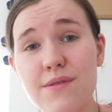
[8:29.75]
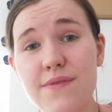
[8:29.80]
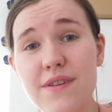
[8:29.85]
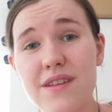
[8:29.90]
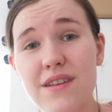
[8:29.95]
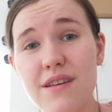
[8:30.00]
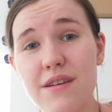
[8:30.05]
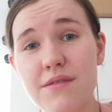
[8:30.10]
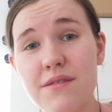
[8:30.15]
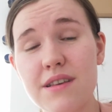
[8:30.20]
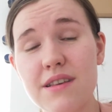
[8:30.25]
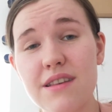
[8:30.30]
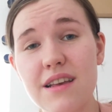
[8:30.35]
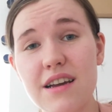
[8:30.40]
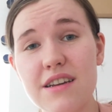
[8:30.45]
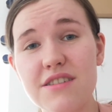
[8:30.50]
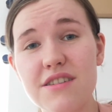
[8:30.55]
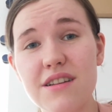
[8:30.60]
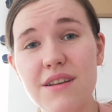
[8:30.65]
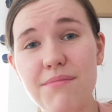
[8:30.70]
videos is
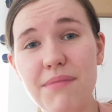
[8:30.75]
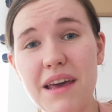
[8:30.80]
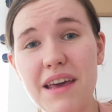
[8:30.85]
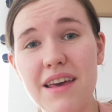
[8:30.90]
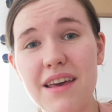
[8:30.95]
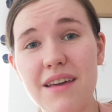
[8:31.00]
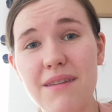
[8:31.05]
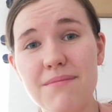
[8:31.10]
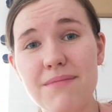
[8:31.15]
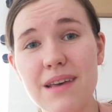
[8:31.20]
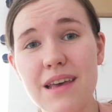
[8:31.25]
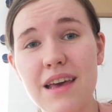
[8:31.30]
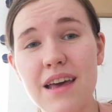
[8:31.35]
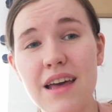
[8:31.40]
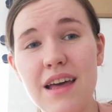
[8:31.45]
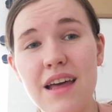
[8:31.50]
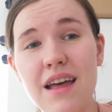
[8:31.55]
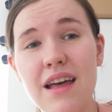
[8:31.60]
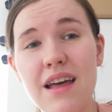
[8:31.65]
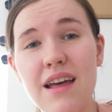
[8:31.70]
actually making me
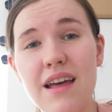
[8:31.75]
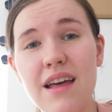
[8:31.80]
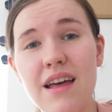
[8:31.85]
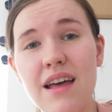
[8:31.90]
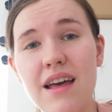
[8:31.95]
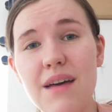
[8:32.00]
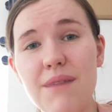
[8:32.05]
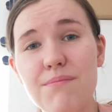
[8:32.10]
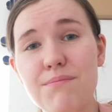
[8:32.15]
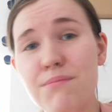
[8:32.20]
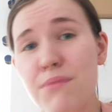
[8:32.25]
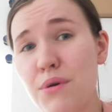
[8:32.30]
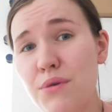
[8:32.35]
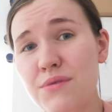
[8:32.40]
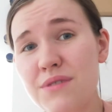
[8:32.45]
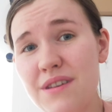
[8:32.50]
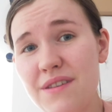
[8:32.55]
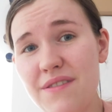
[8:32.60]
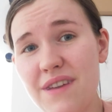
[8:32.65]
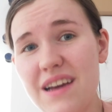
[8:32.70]

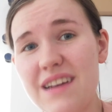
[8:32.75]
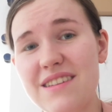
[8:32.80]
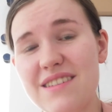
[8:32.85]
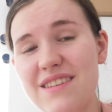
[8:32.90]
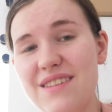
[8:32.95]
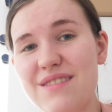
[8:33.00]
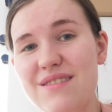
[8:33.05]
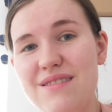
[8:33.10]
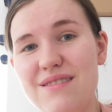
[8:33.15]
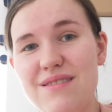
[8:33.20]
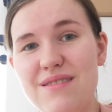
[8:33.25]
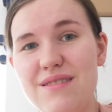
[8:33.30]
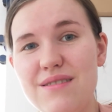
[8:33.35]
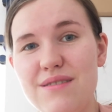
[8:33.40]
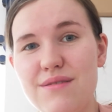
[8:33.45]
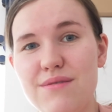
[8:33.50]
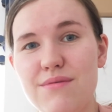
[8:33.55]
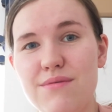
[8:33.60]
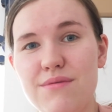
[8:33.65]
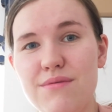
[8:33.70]
motivated to
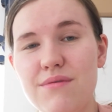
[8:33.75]
do